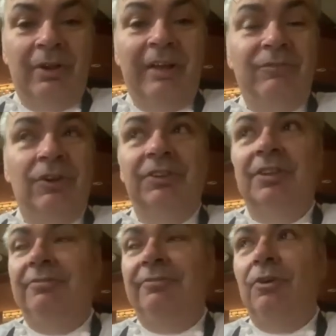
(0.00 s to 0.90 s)
I've done
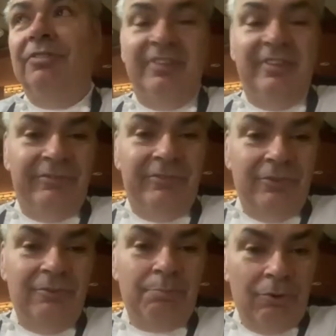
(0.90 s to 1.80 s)
it for a
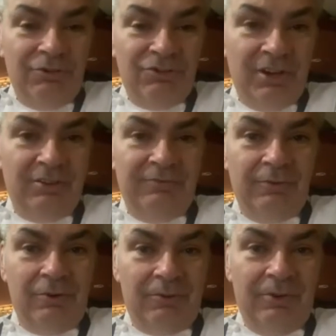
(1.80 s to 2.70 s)
seafood project
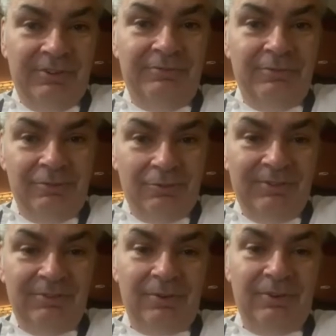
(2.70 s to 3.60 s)
for a seafood
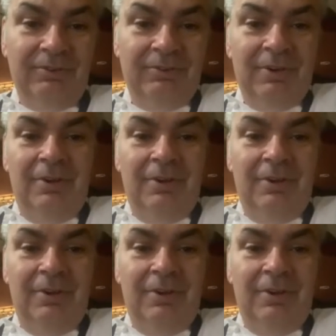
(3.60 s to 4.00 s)
restaurant.